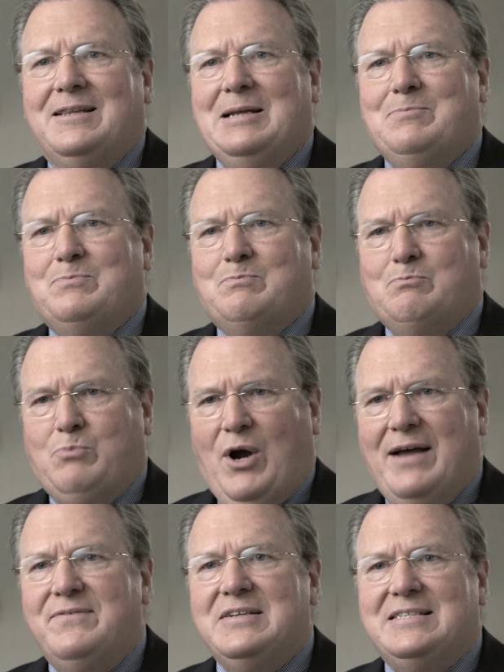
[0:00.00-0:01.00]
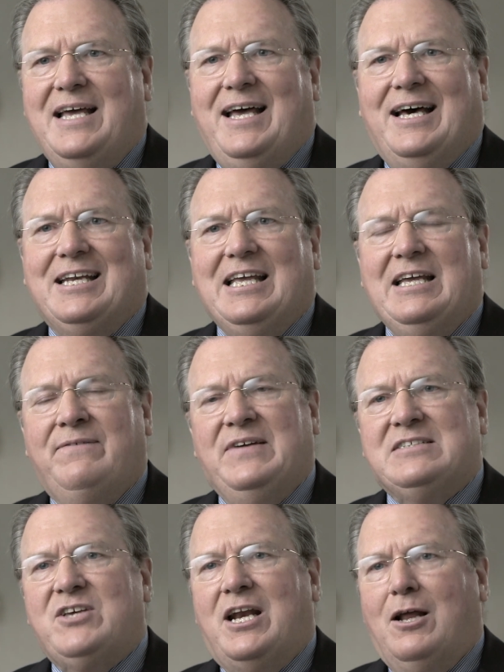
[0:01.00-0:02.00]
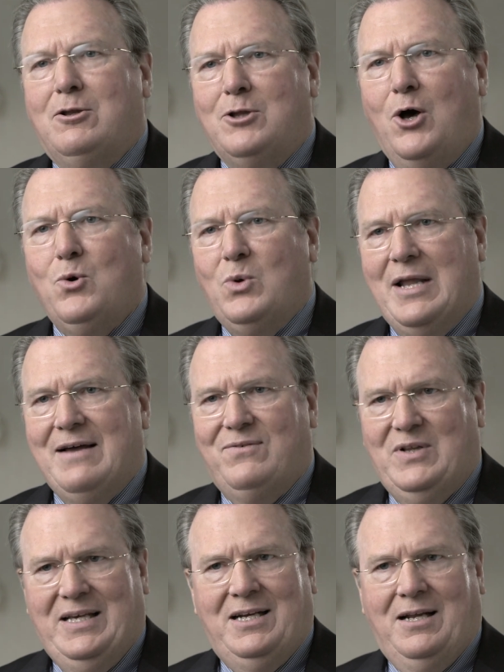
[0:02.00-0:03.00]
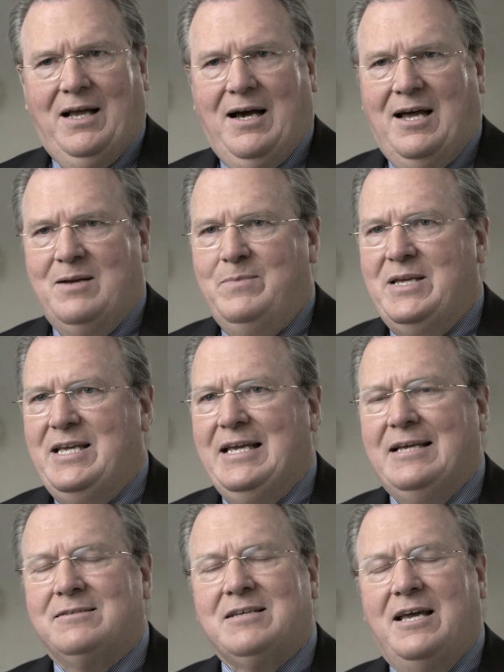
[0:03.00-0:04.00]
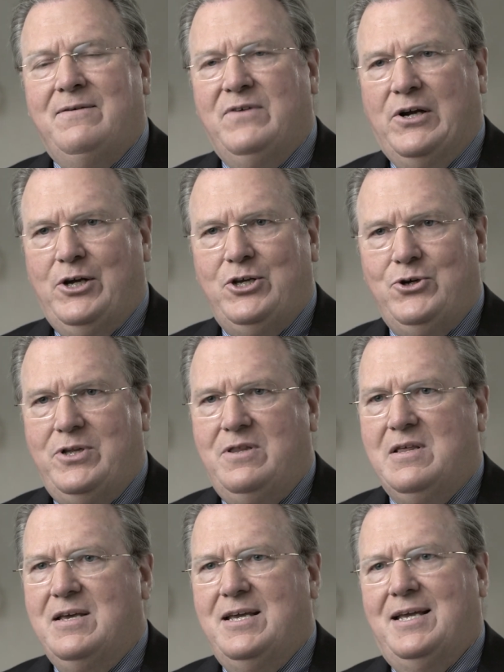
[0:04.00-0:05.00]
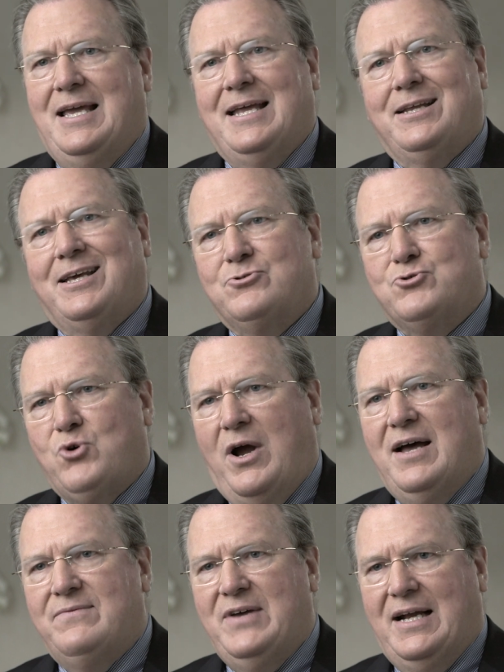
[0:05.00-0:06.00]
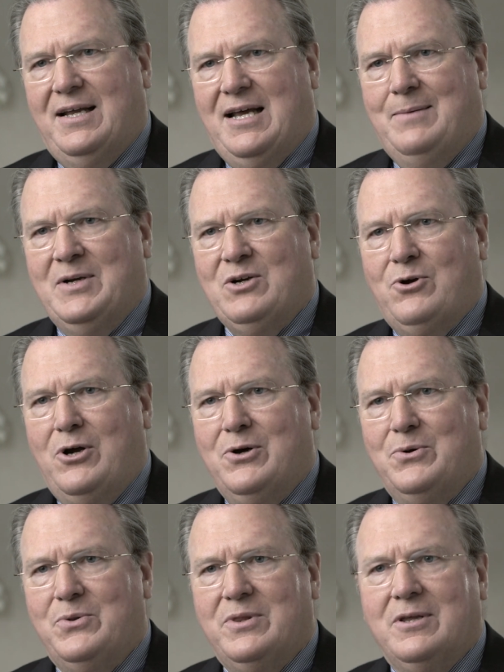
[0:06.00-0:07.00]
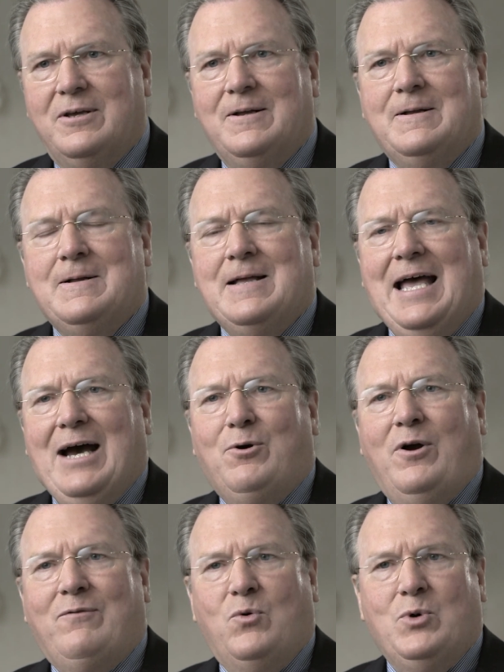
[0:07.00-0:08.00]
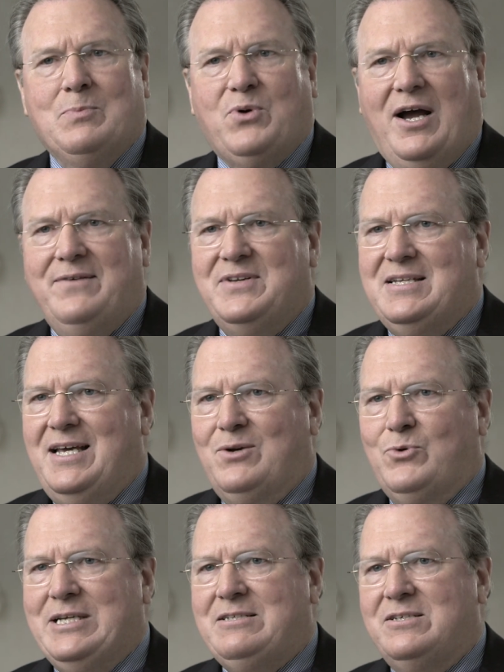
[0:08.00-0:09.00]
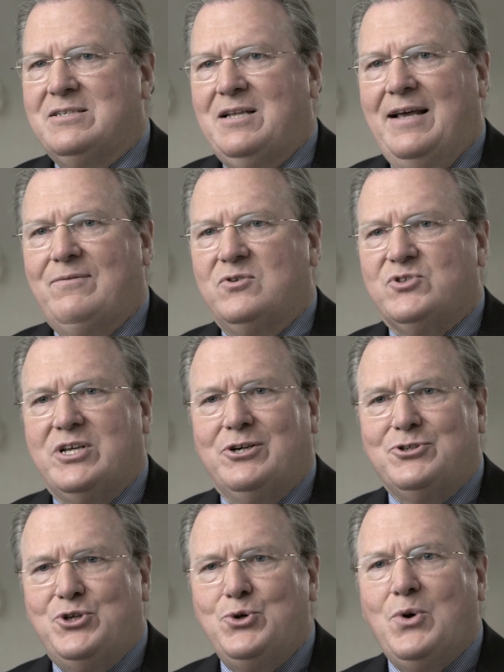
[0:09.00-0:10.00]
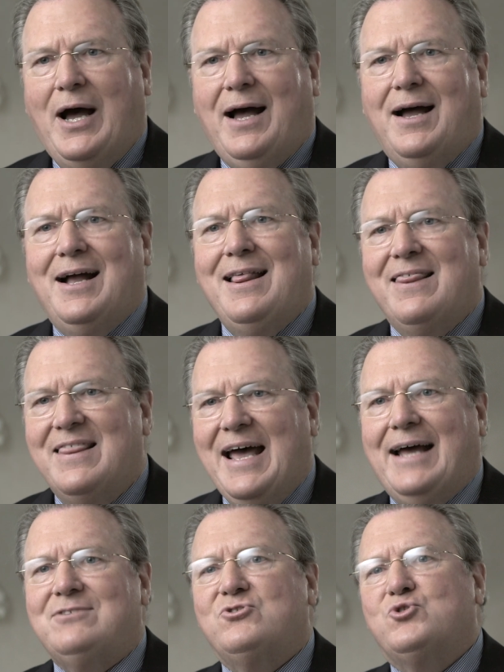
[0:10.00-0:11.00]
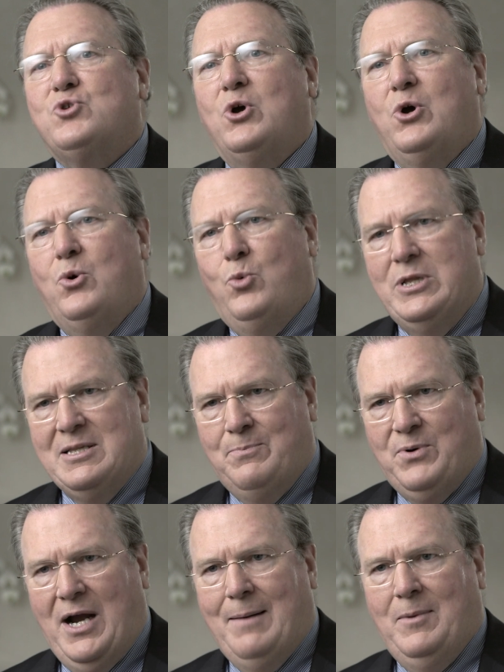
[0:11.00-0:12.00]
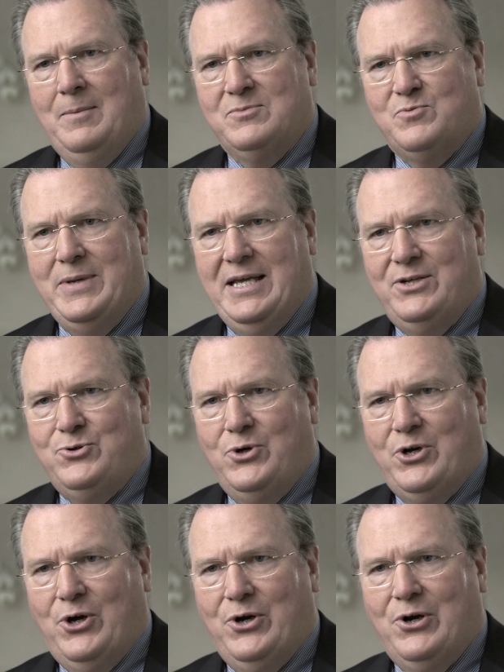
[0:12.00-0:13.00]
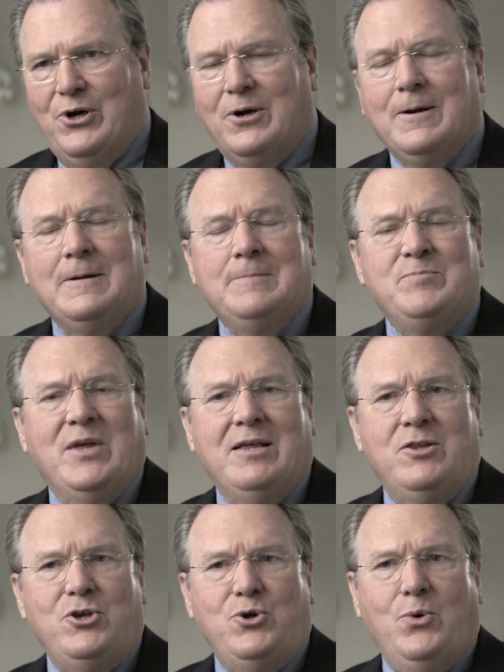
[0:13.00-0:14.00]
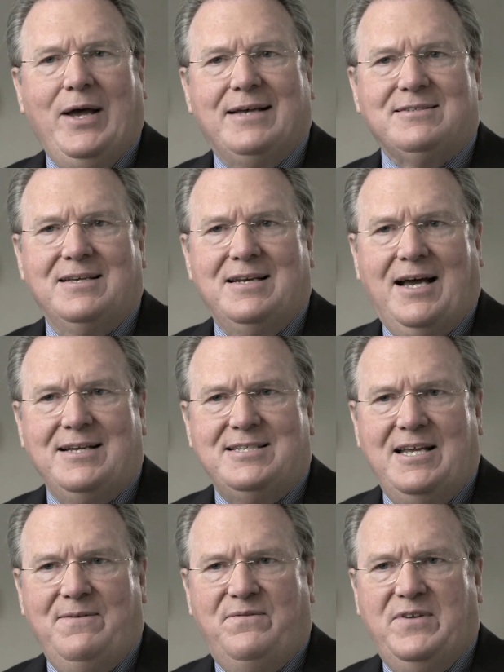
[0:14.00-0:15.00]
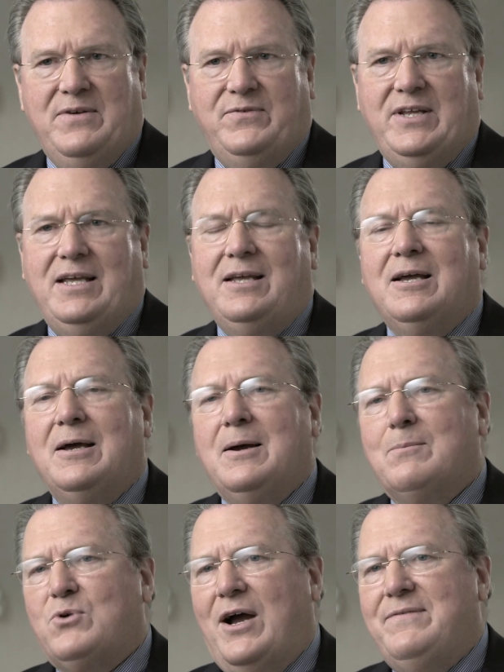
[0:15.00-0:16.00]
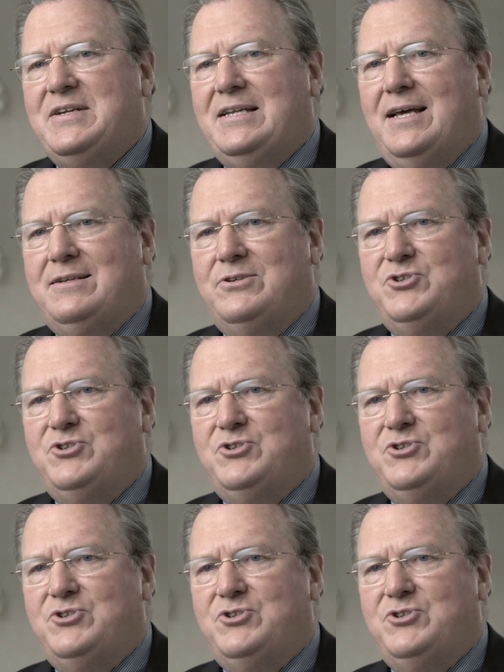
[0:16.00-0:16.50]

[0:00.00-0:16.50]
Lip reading: that private debt, if it's at a low level in an economy, is a very good thing and drive economic growth. However, when private debt reaches levels that are too high, that's when the problems begin to occur. In the U.S. in 1950, private debt to